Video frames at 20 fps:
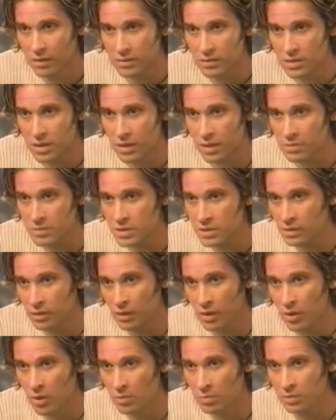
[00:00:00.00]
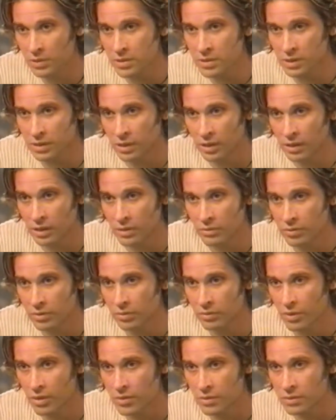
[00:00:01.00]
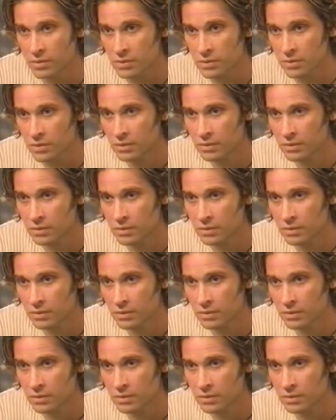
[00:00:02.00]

Jen, I'm still hopelessly in love with Rose.